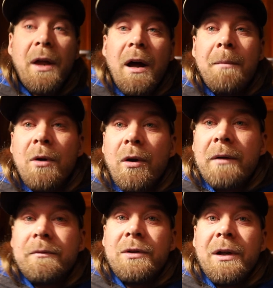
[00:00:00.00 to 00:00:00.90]
that I'm
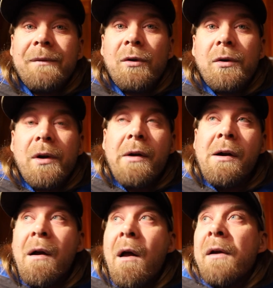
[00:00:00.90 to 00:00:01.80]
gonna deliver
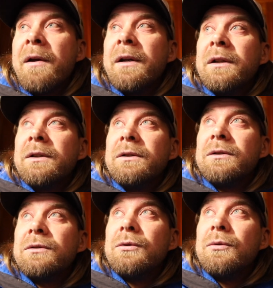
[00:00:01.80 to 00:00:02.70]

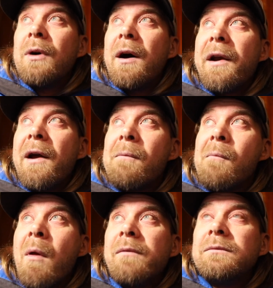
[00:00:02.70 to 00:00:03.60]
to Anna,
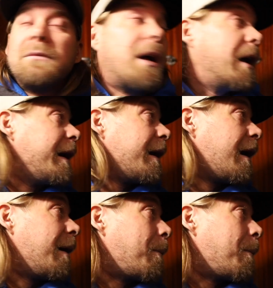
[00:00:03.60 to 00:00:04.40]
and